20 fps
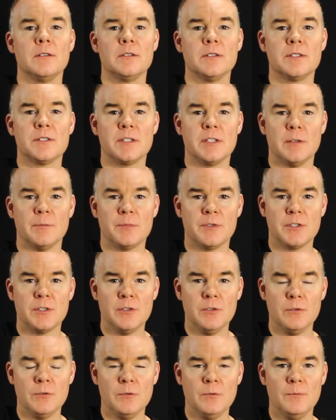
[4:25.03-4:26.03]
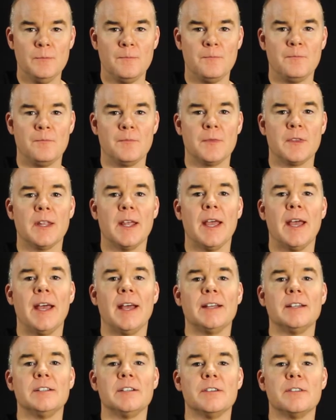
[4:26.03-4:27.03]
skip two,
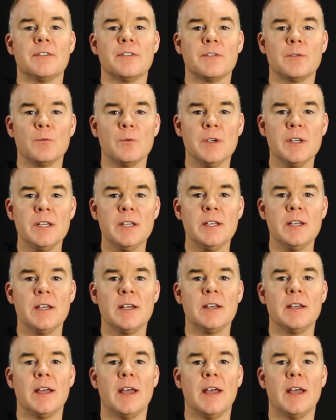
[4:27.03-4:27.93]
and a three,